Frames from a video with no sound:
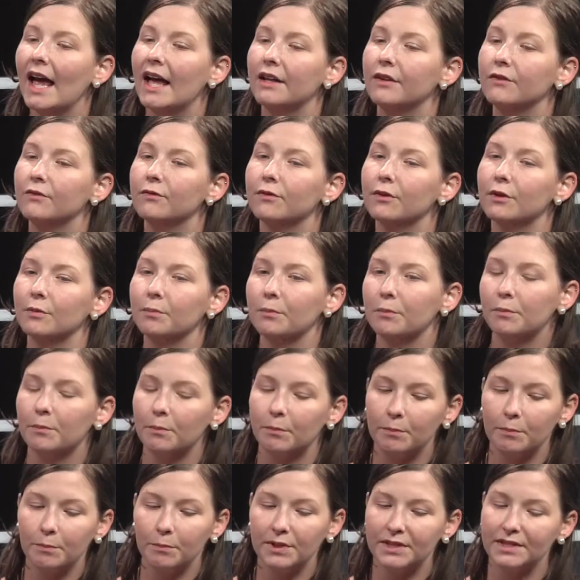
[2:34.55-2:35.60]
And
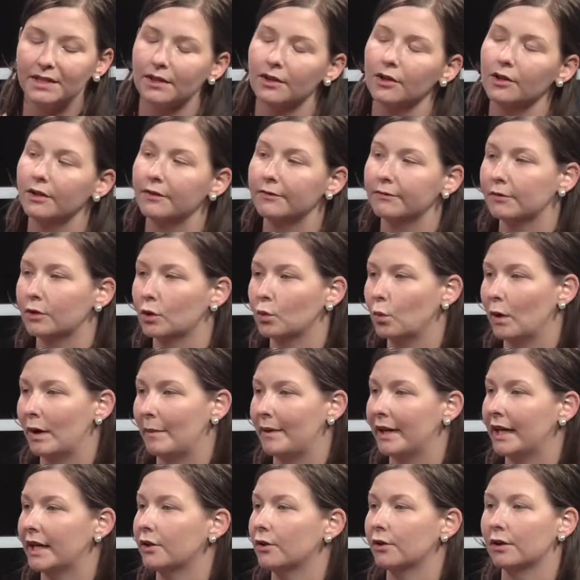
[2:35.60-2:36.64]
particularly for
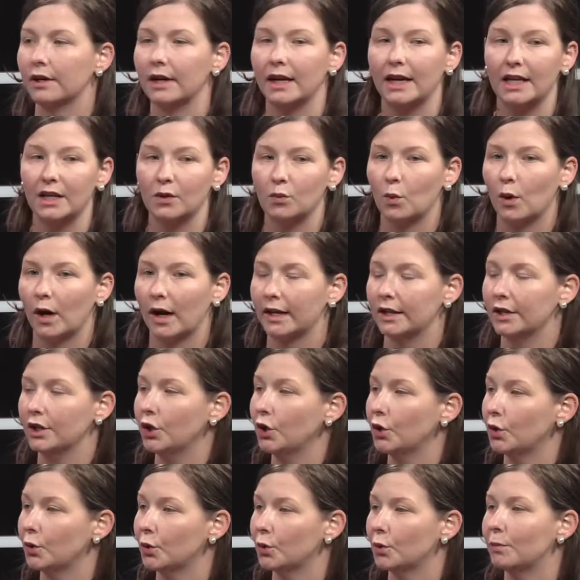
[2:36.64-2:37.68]
women or anyone
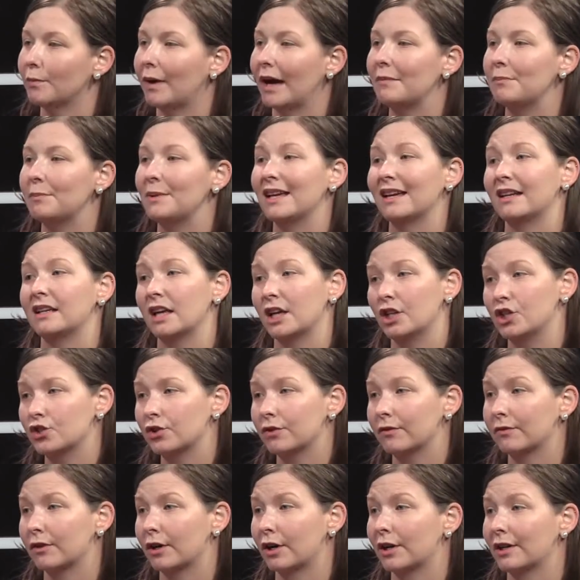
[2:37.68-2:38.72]
who might be an
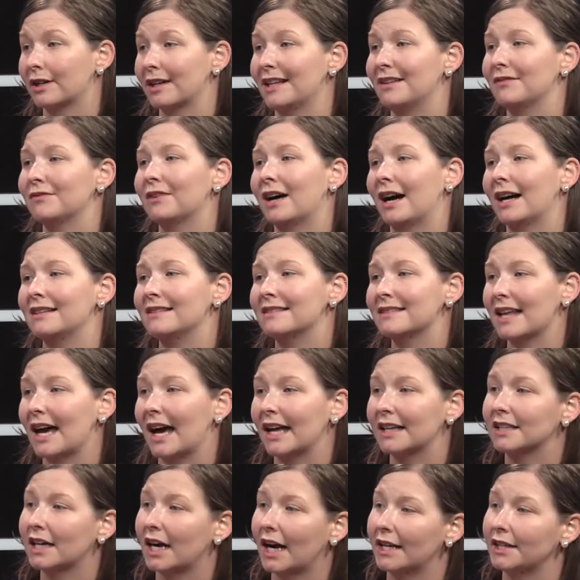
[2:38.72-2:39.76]
introvert and finds
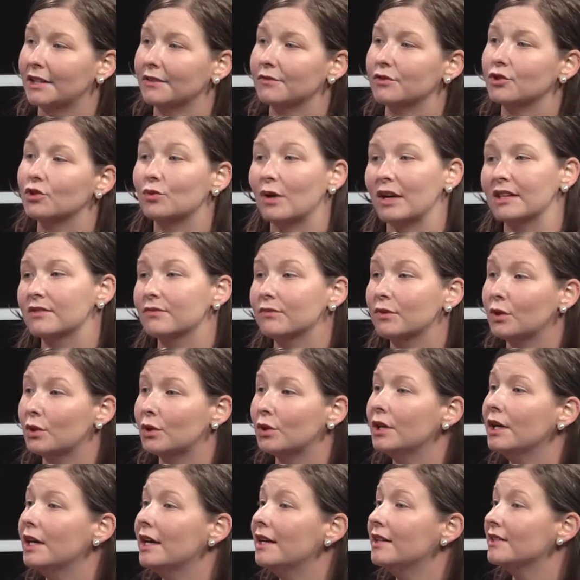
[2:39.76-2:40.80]
that kind of
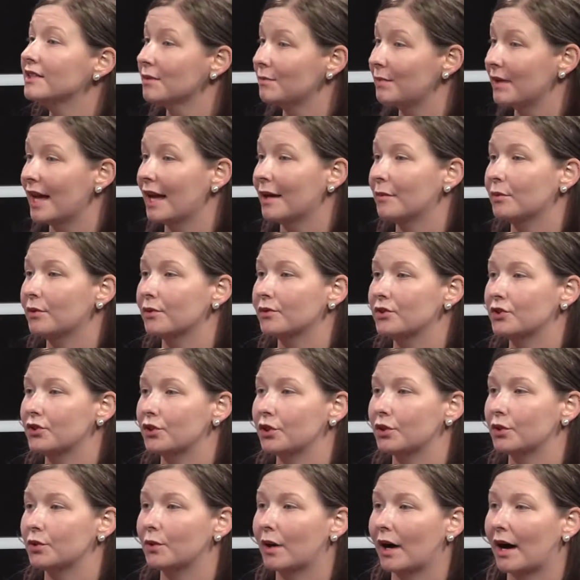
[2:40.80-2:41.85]
stressful to be able
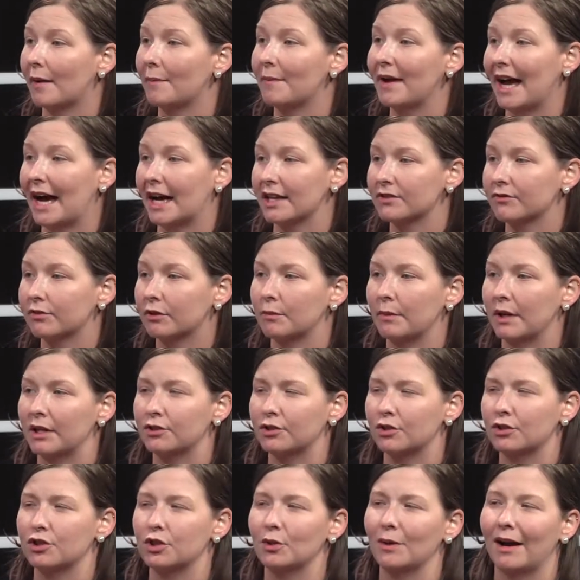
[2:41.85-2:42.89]
to ask for a
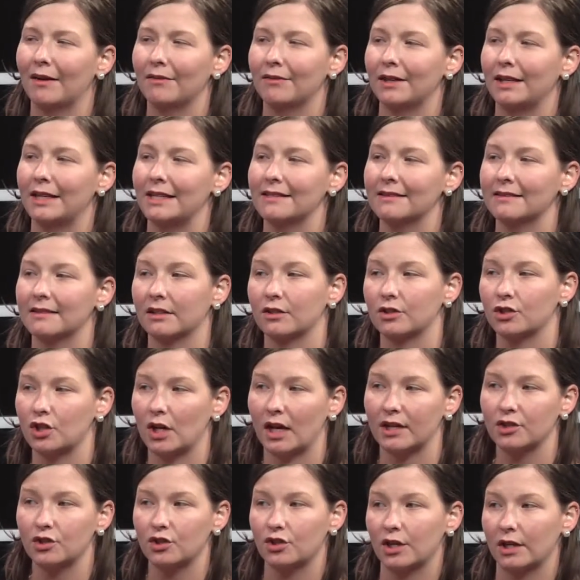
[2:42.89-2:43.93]
mentor, do you have any
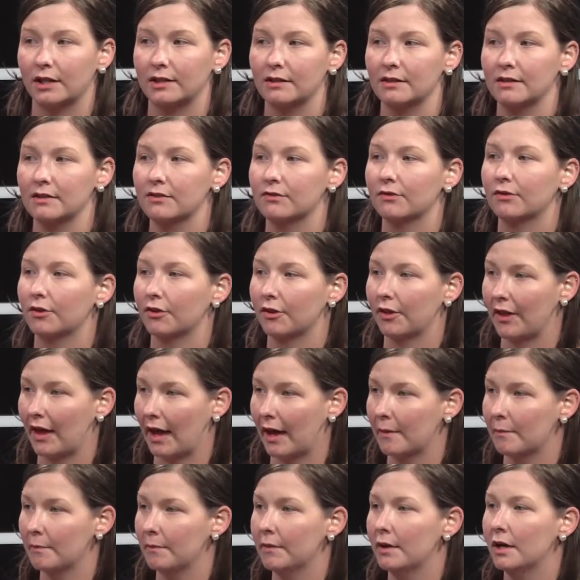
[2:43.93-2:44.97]
suggestions for
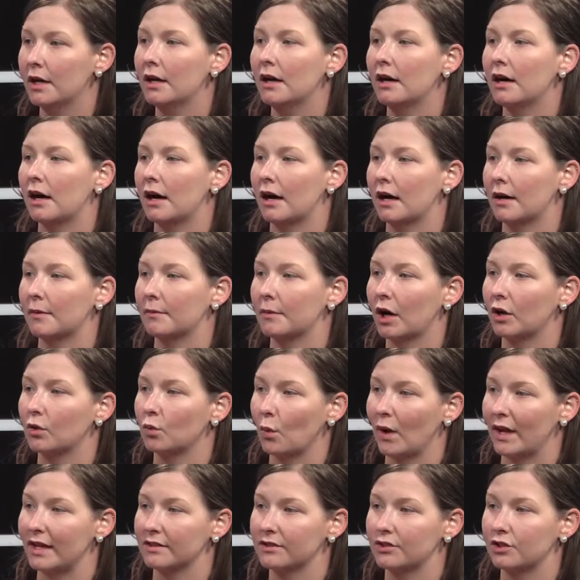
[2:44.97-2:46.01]
them
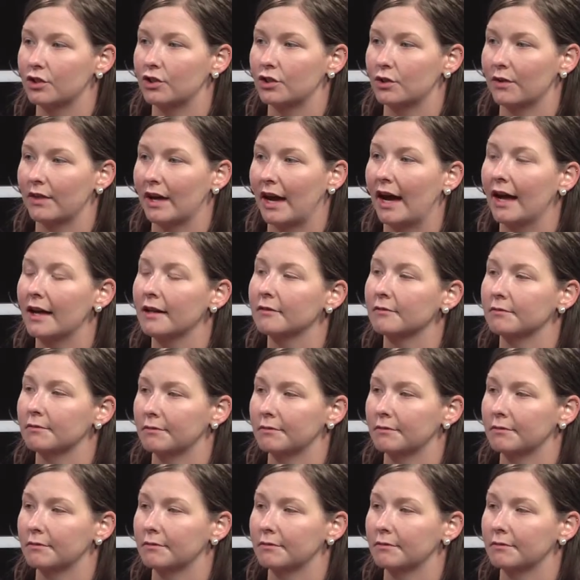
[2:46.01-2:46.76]
on ways to do that?